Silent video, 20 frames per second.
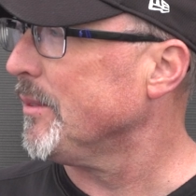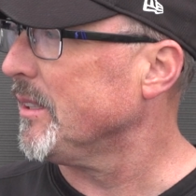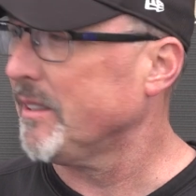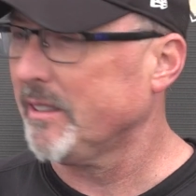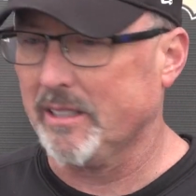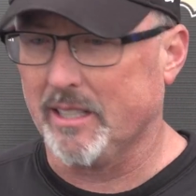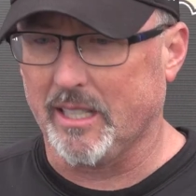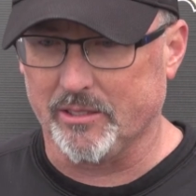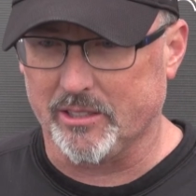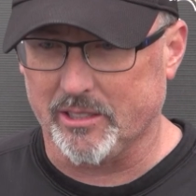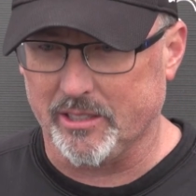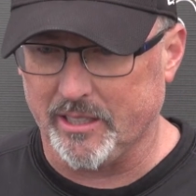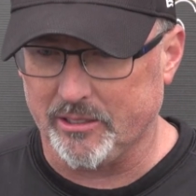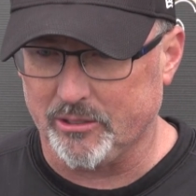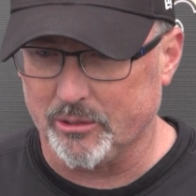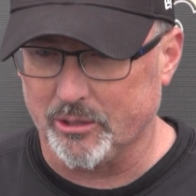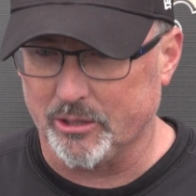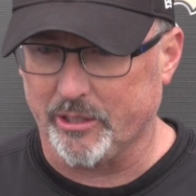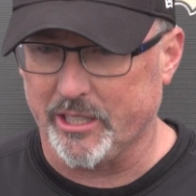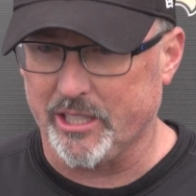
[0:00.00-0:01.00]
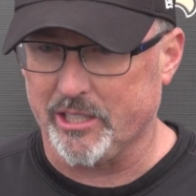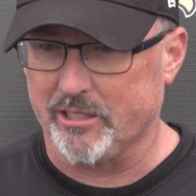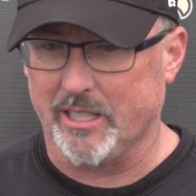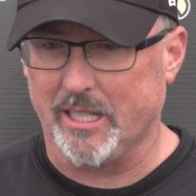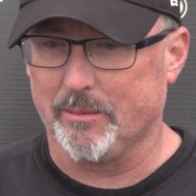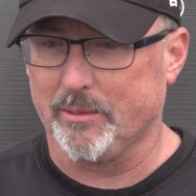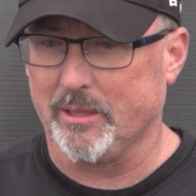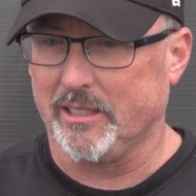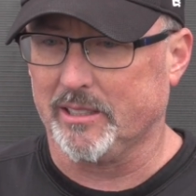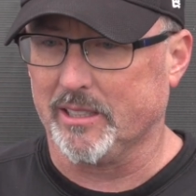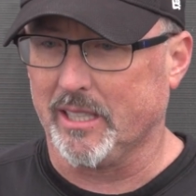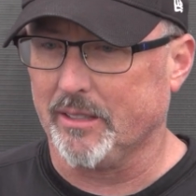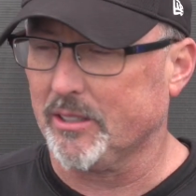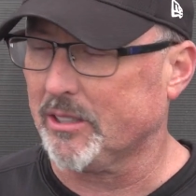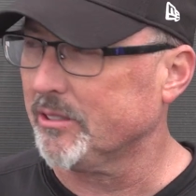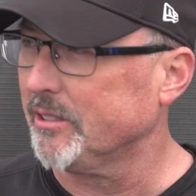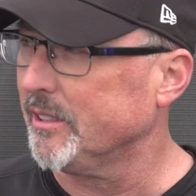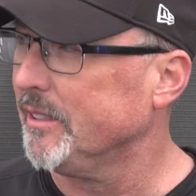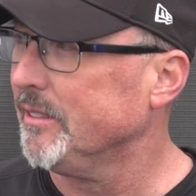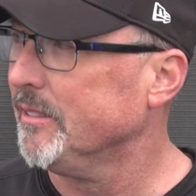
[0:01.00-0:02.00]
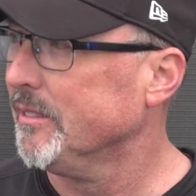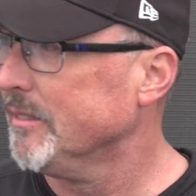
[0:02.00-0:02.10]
and obviously they do a great job, but he's obviously